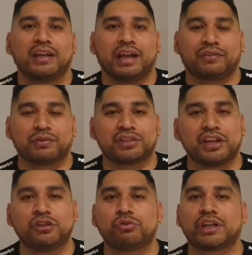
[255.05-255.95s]
if there is an
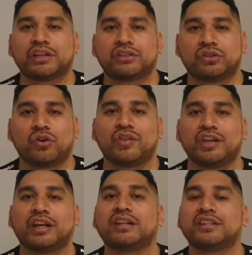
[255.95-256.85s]
injury concern, the
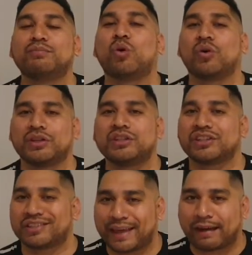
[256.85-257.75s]
niggle is more than
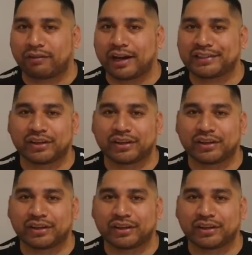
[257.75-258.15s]
just that, right?